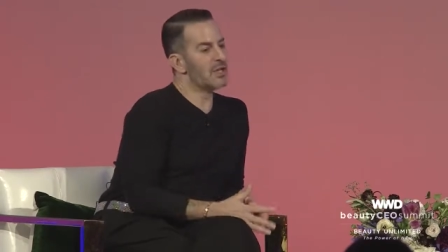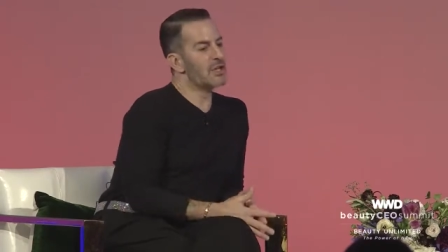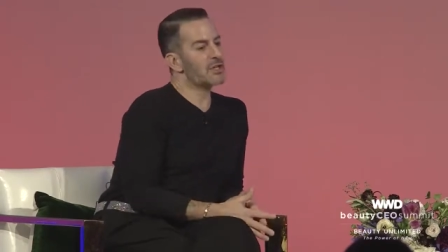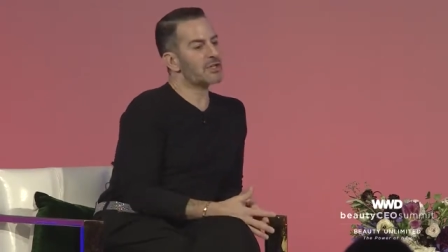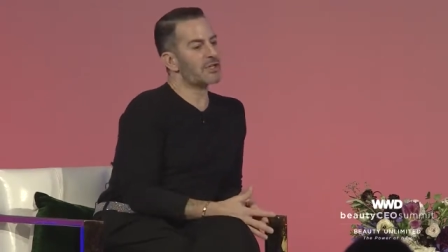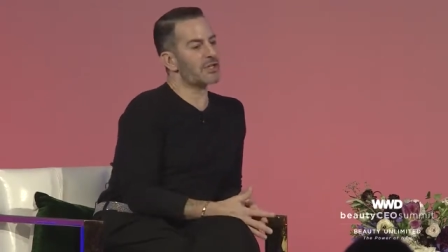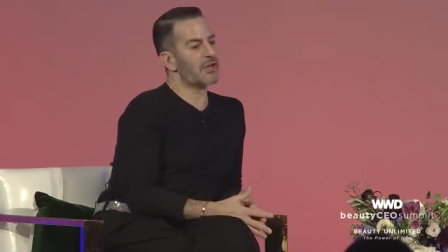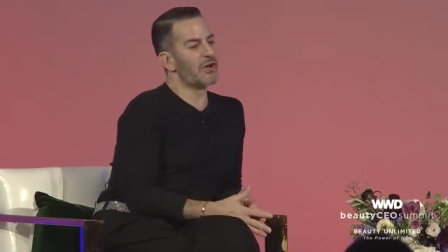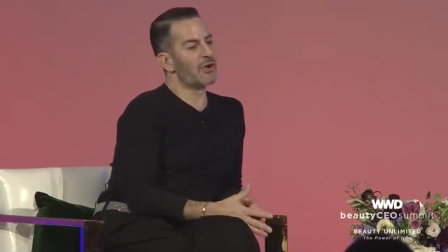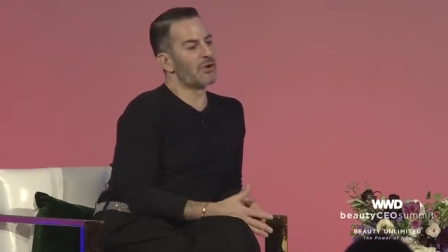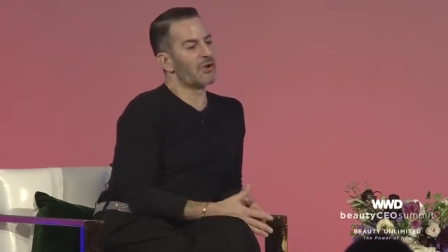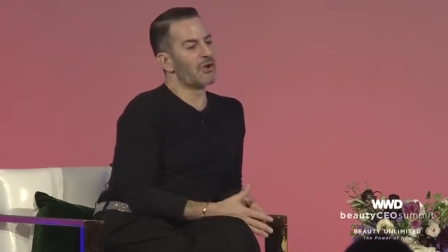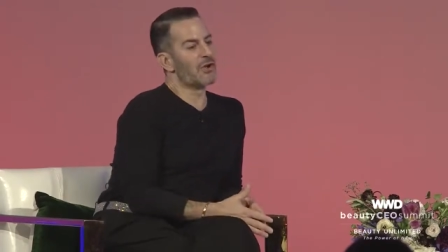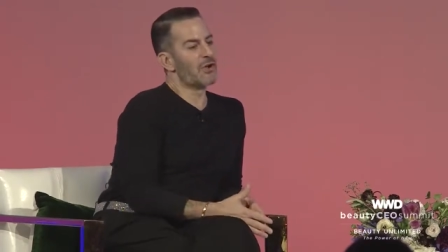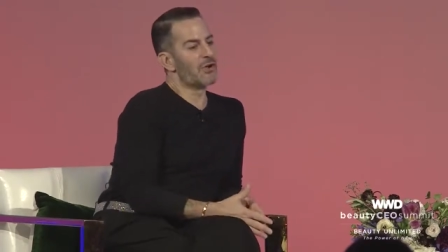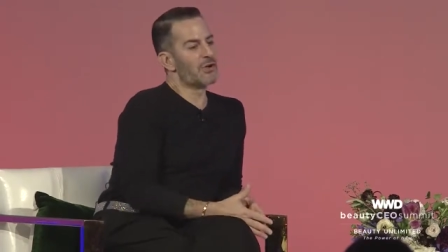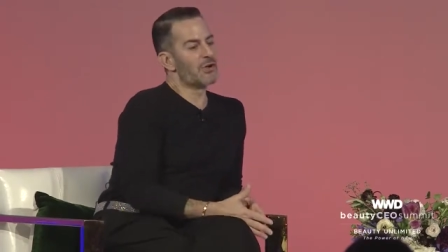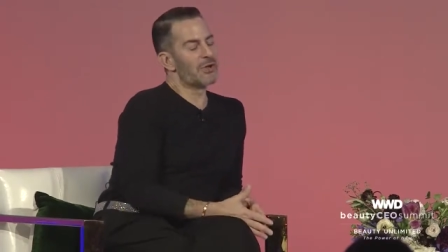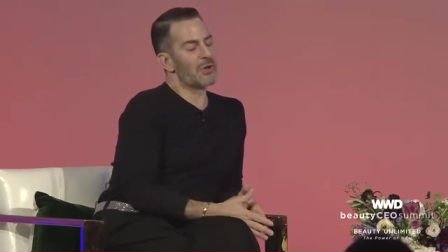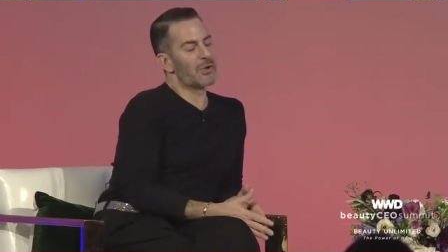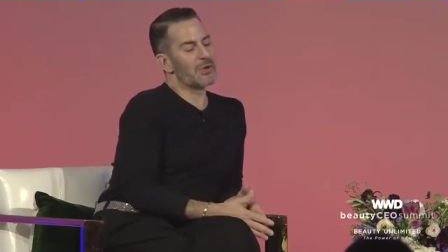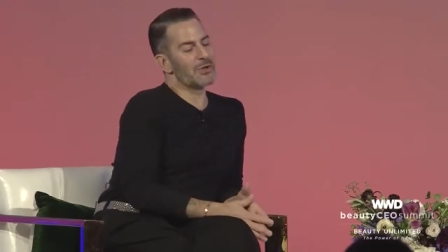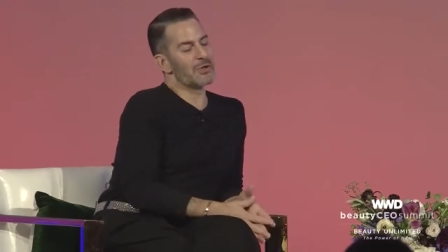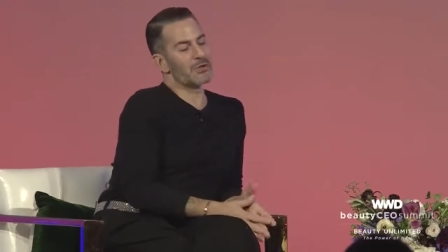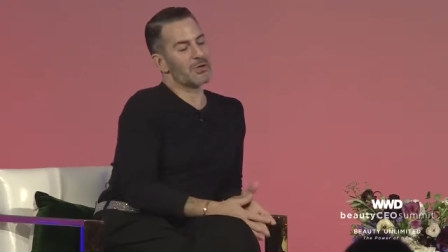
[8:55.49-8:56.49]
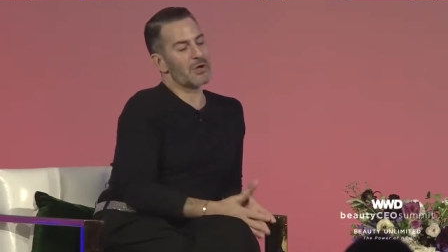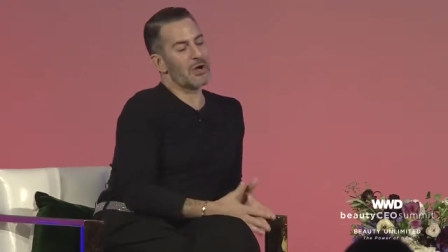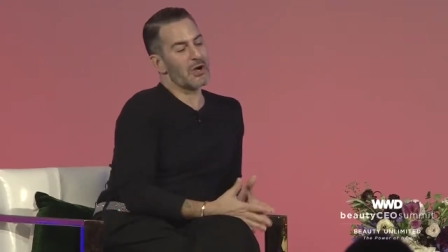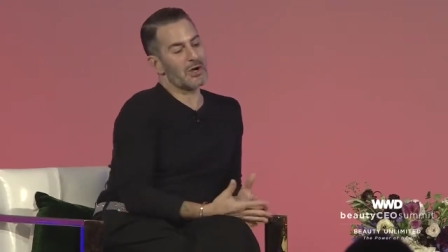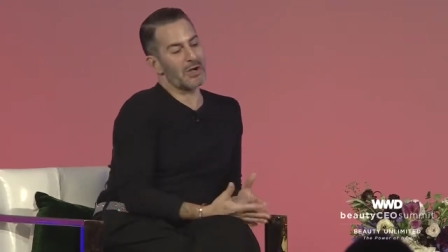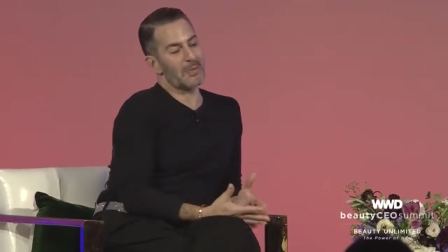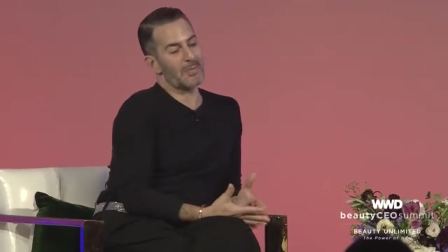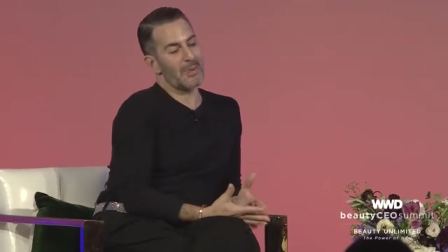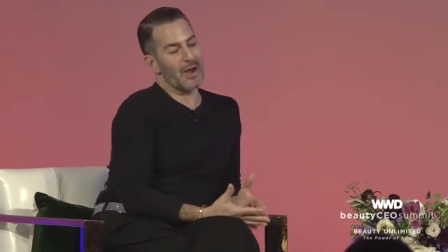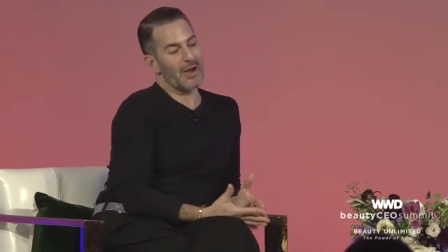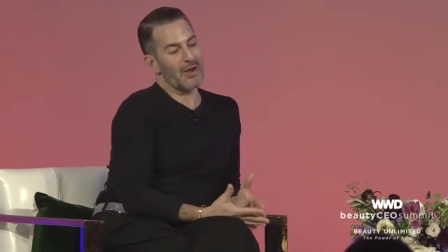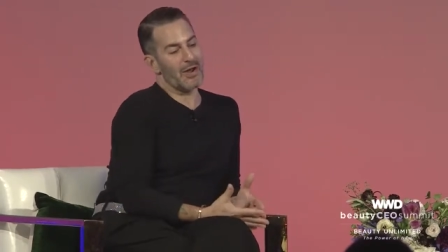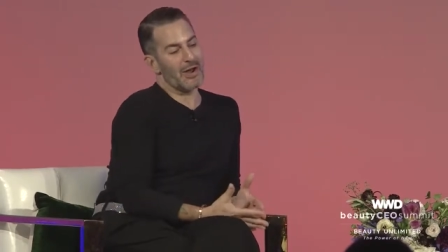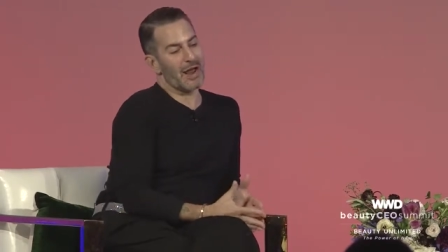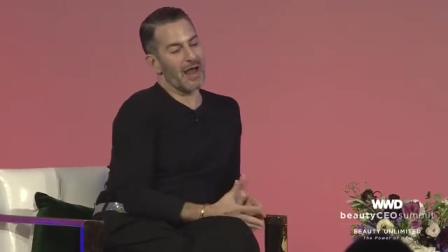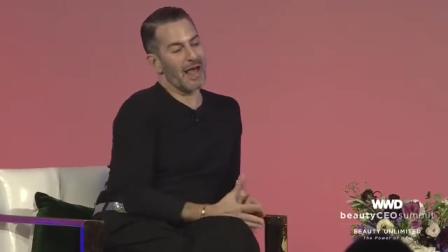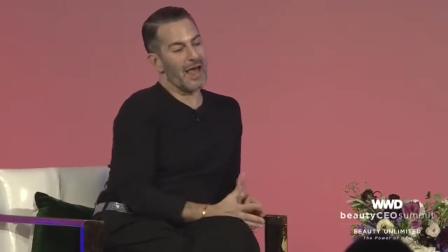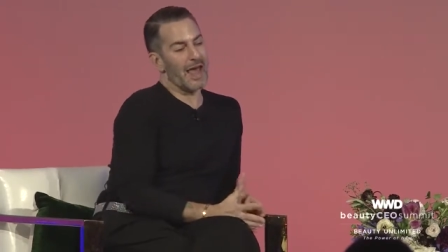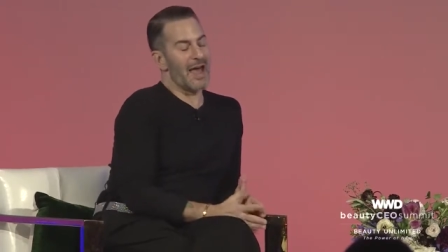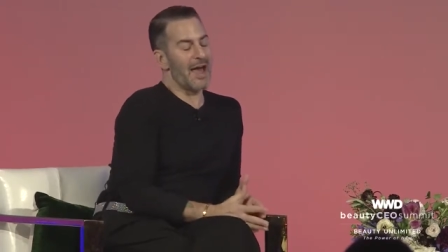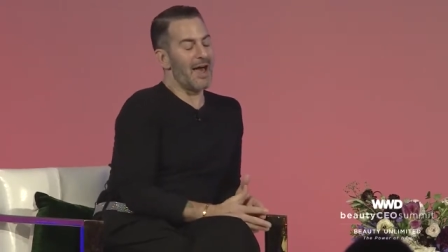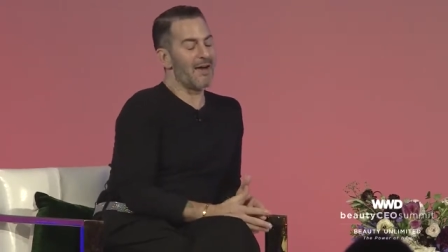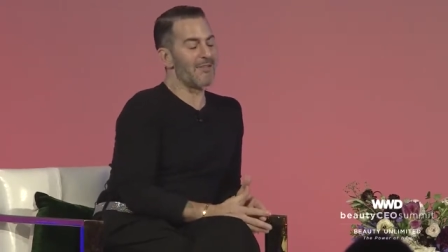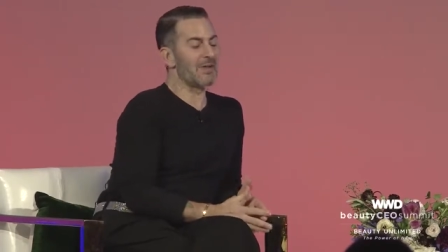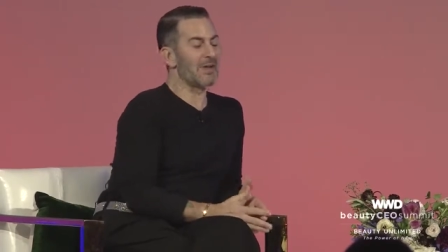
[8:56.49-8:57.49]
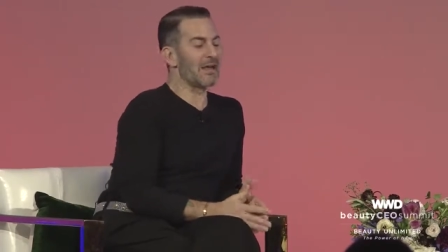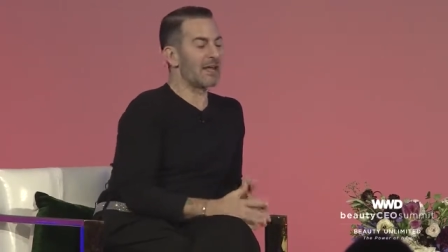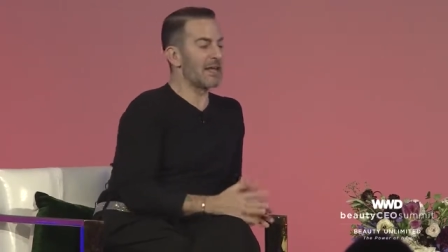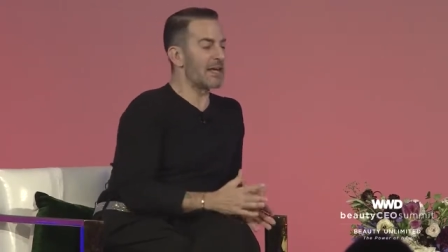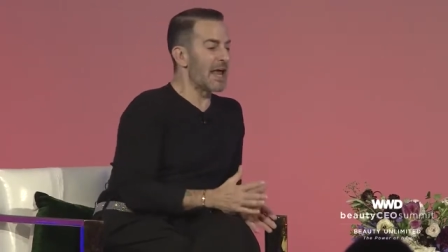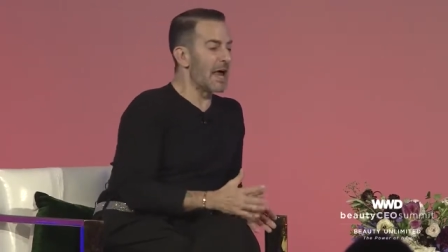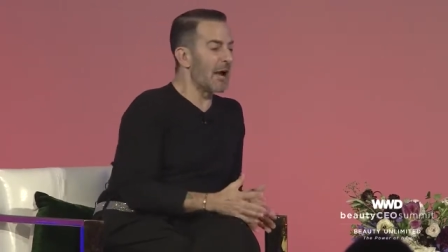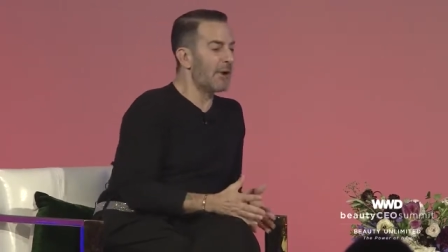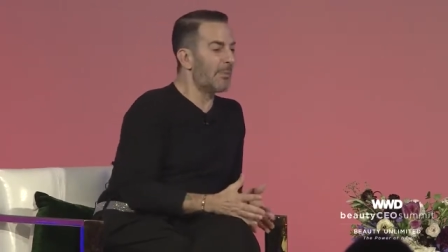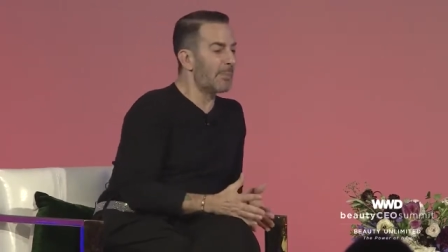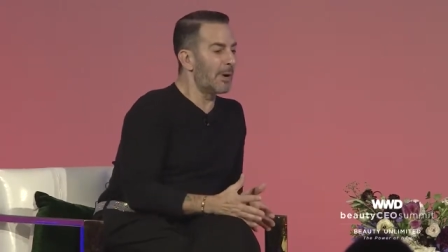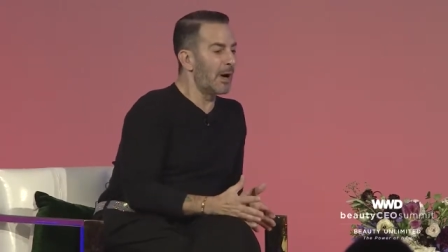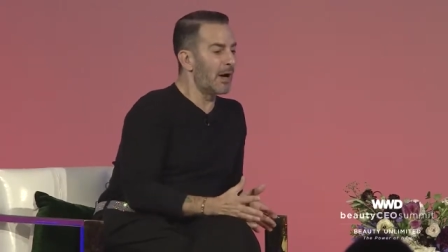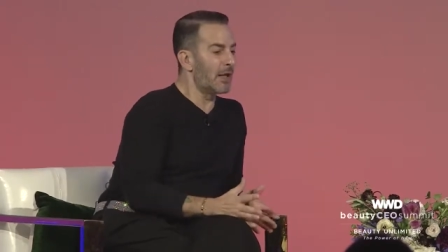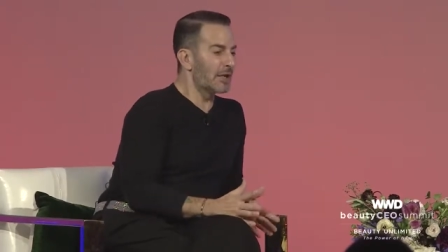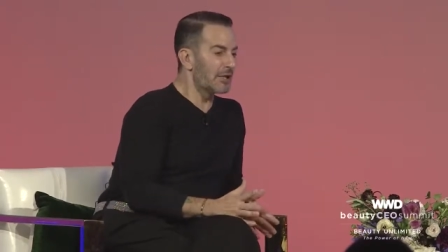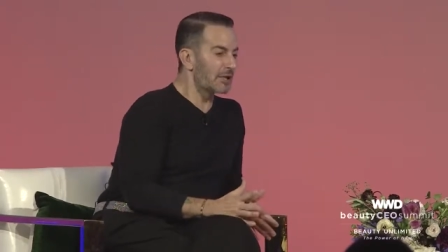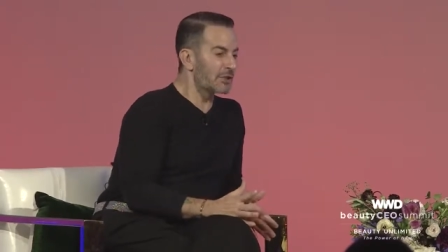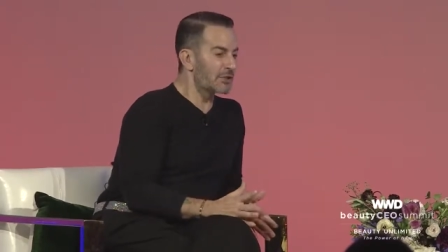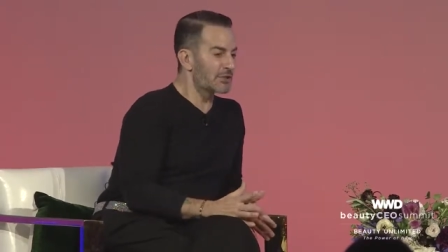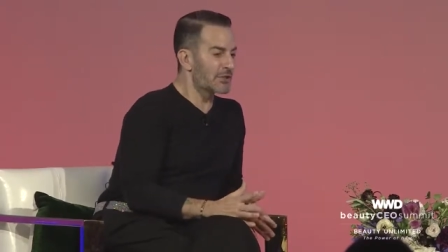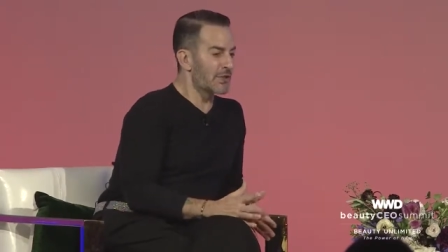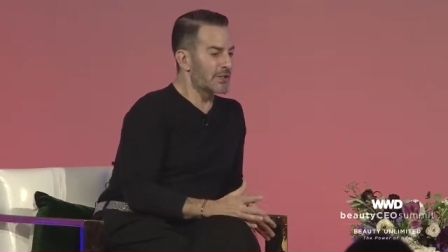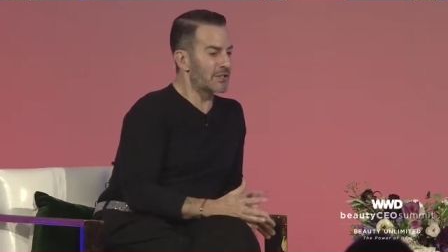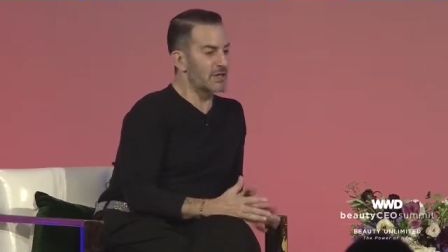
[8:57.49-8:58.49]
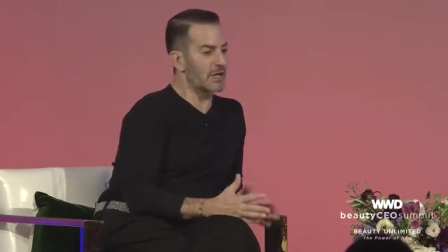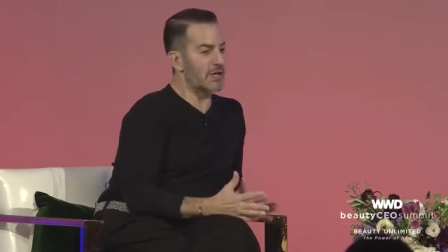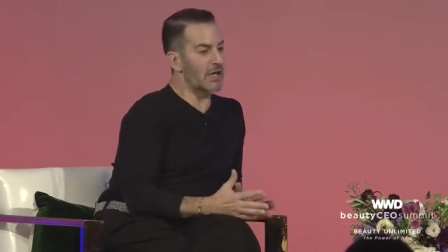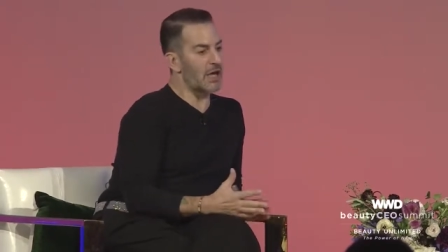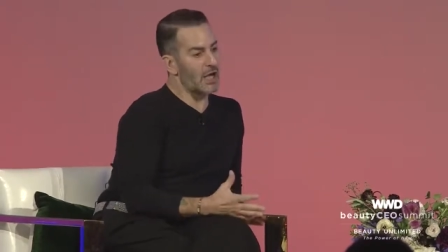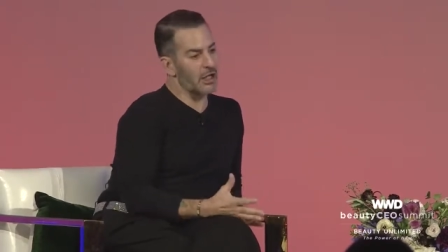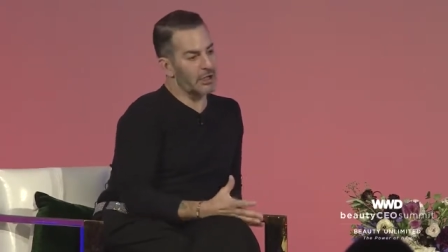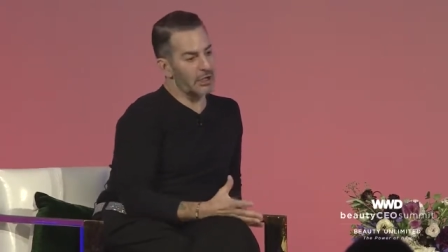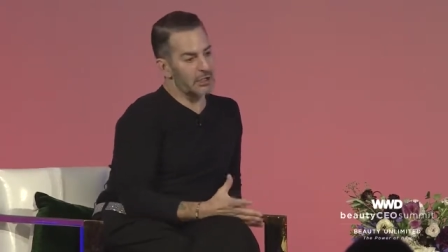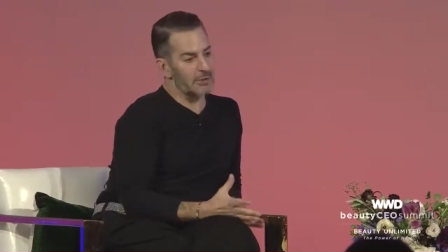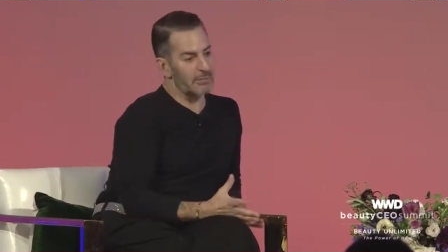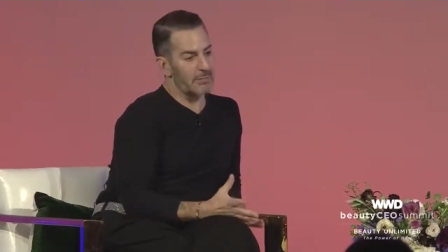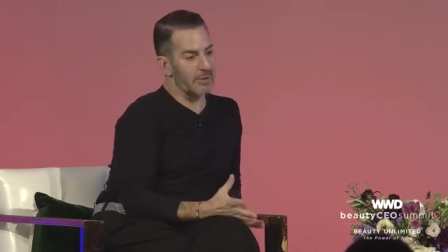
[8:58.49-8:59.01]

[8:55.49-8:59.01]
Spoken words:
So, you know, when you talk about having a nail polish that's a color,